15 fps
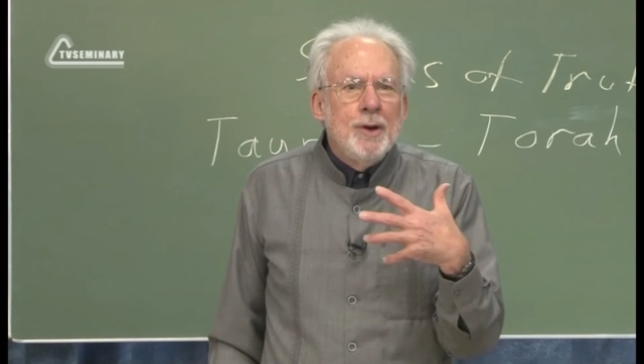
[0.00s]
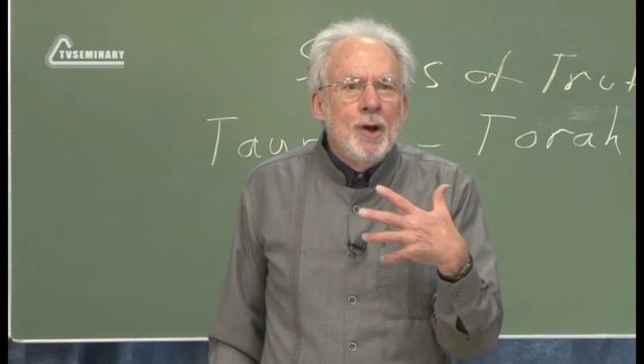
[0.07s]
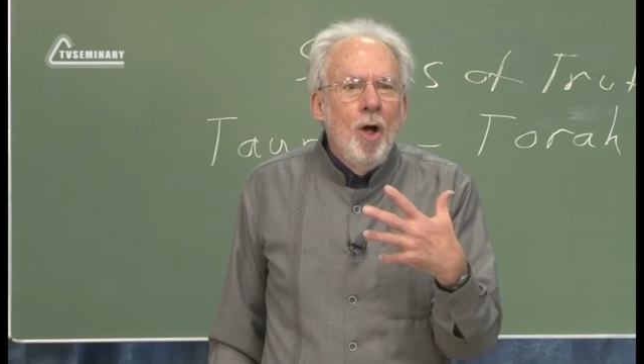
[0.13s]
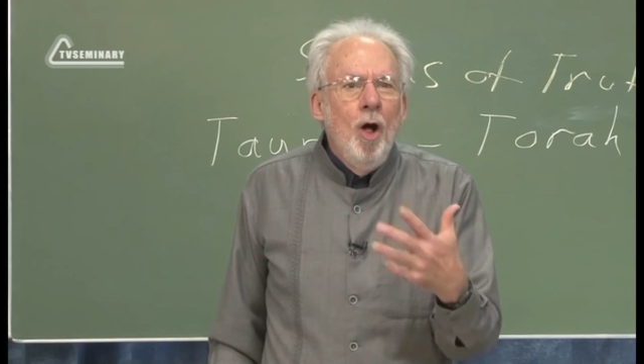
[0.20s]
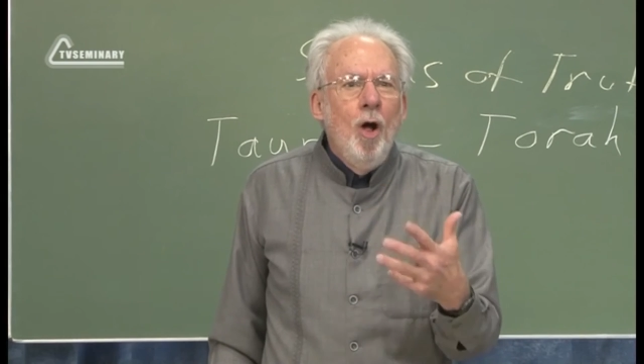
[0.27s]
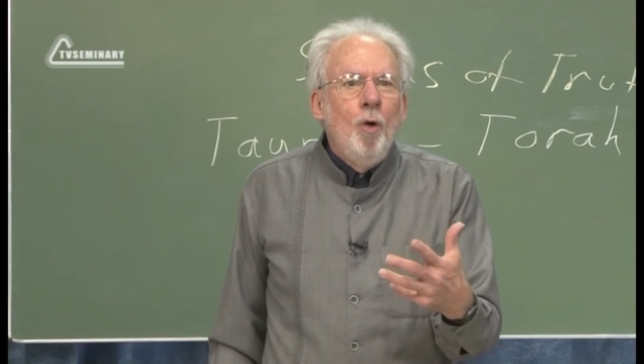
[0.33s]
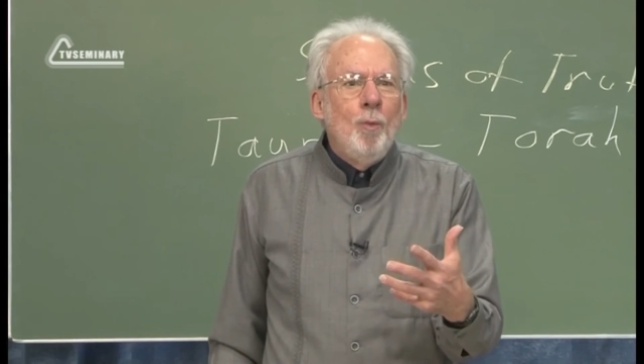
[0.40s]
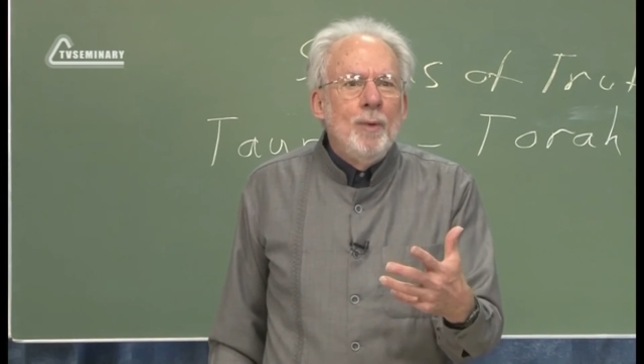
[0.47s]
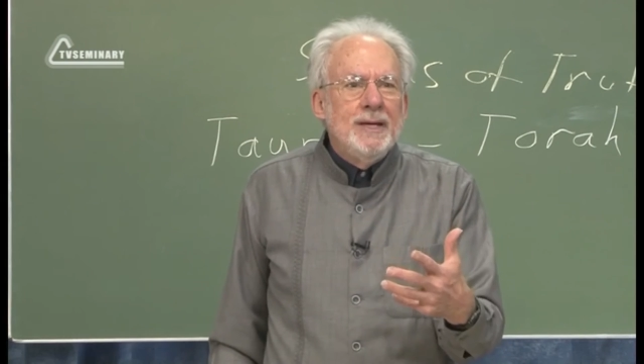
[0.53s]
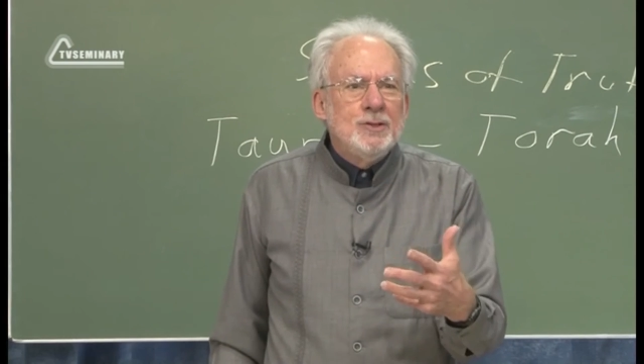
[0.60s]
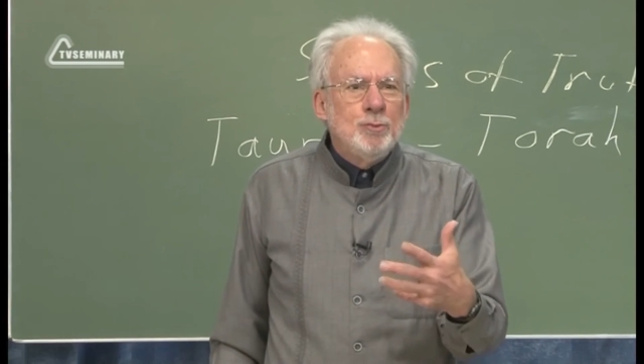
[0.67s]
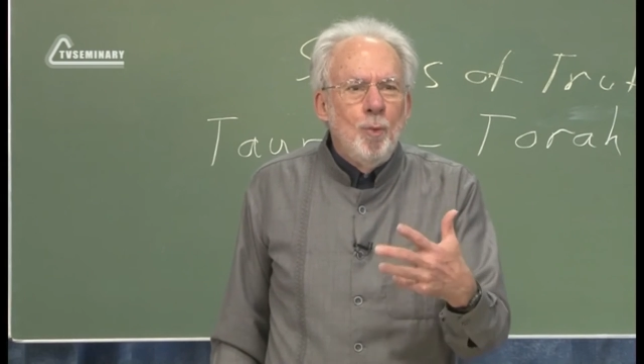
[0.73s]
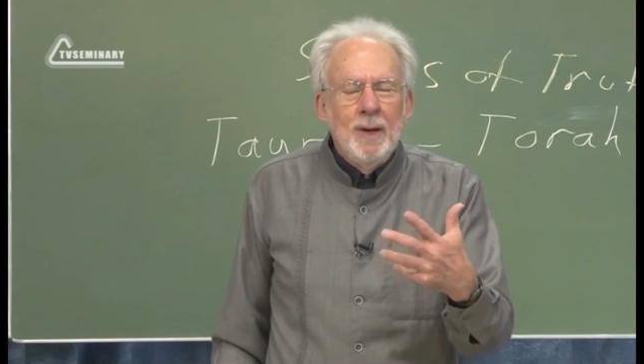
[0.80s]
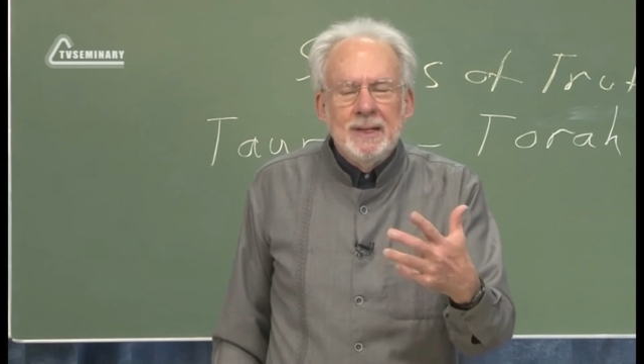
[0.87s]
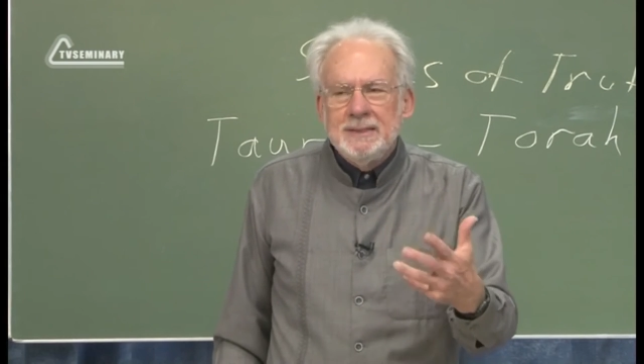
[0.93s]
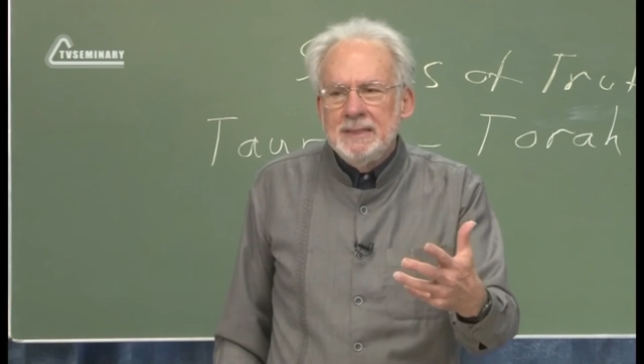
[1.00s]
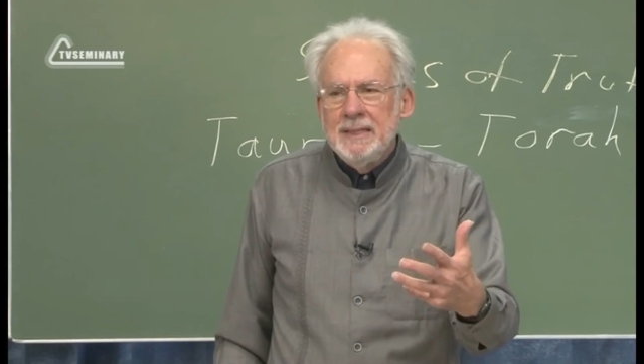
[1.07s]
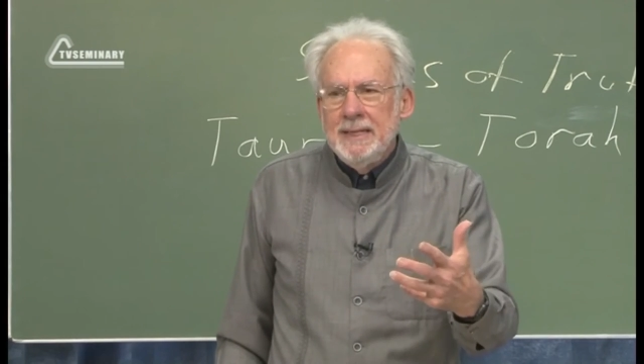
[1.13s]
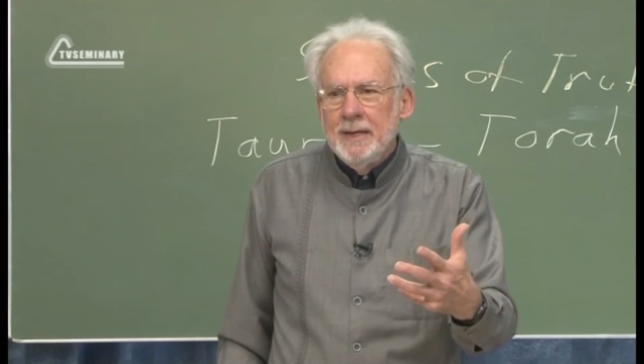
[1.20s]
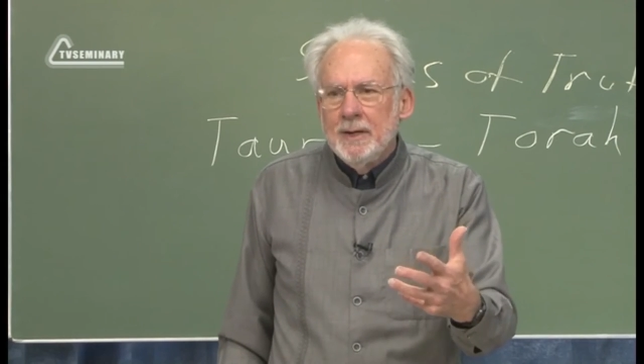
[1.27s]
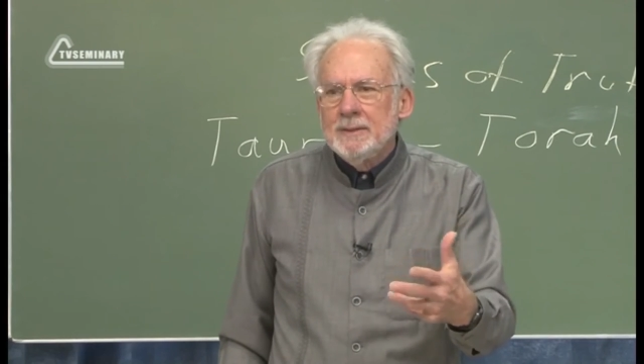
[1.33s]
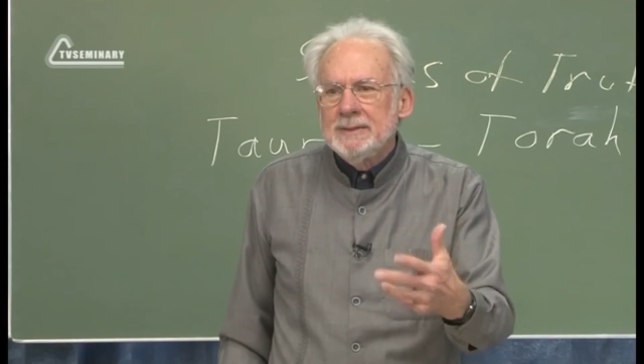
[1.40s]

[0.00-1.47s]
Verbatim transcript: always, once a year,